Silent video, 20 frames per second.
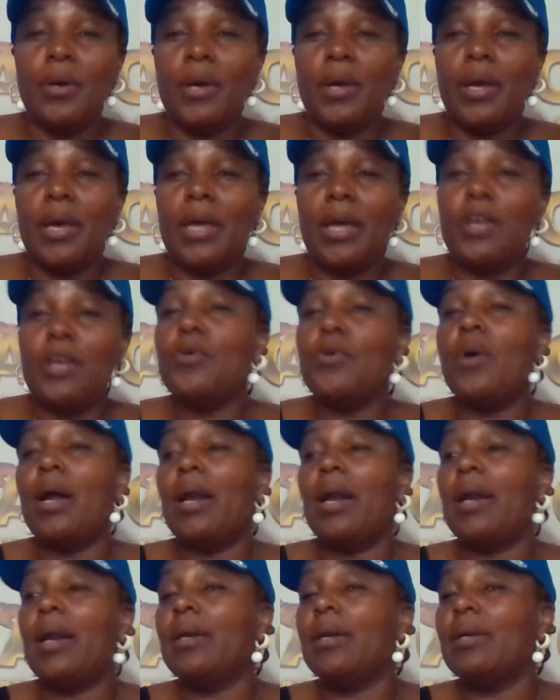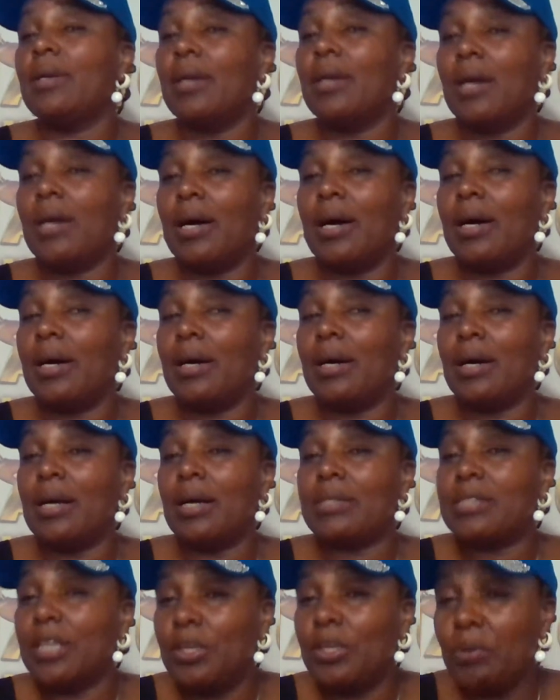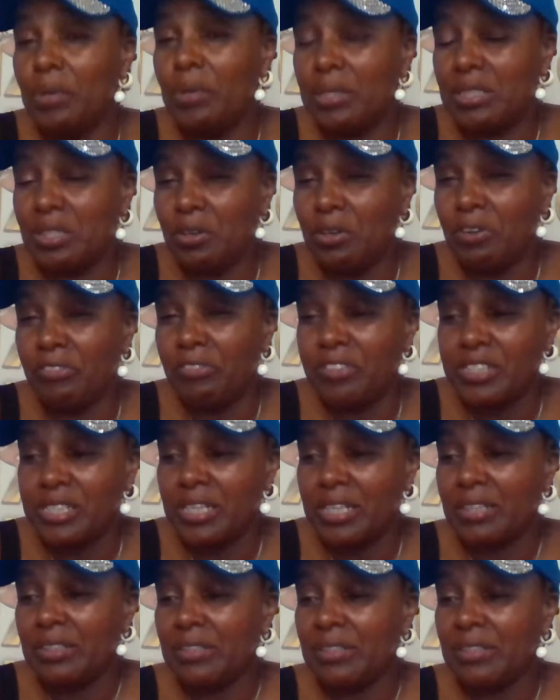and you are a security officer.